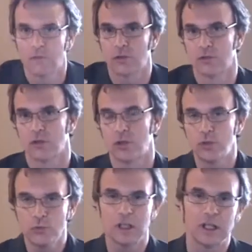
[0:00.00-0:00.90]
So there's a
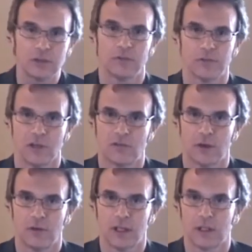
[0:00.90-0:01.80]
human interface
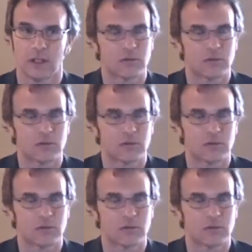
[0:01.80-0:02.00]
directly.